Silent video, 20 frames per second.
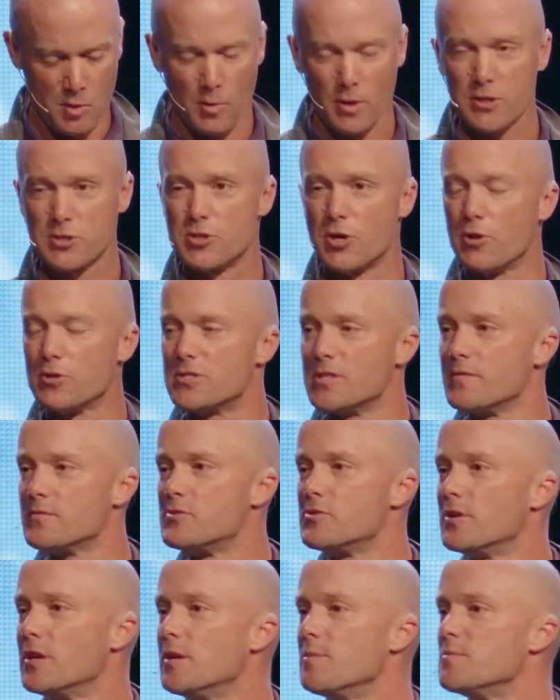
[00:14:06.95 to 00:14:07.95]
while Joseph's
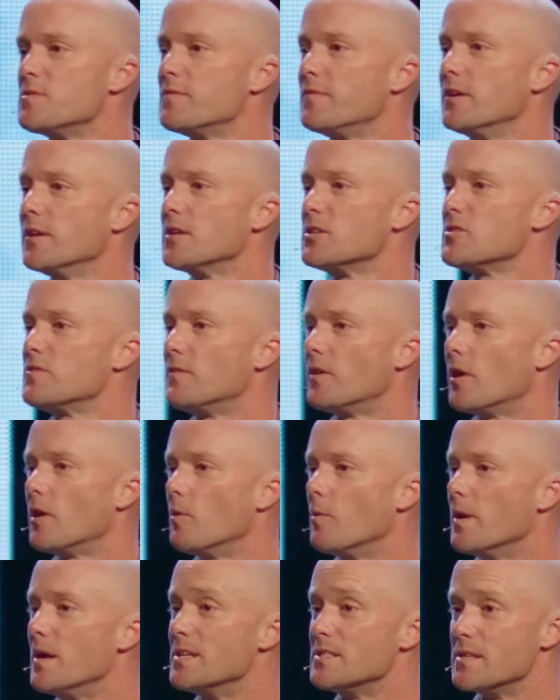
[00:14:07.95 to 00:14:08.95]
dreams feel as far
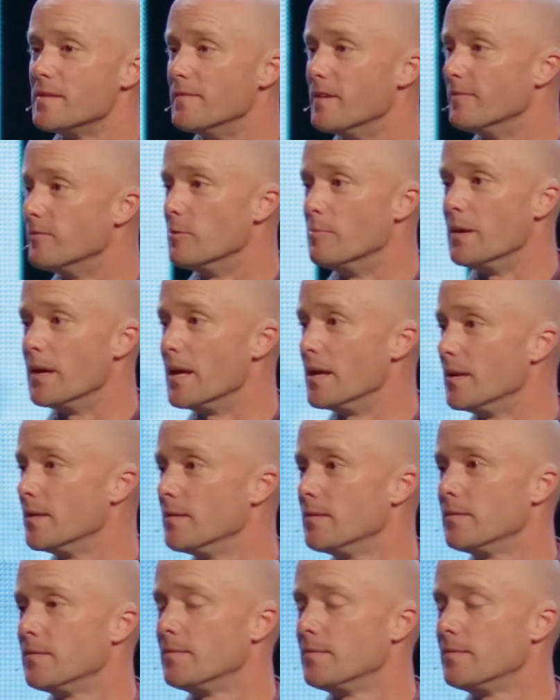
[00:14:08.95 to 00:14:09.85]
away as they've ever been.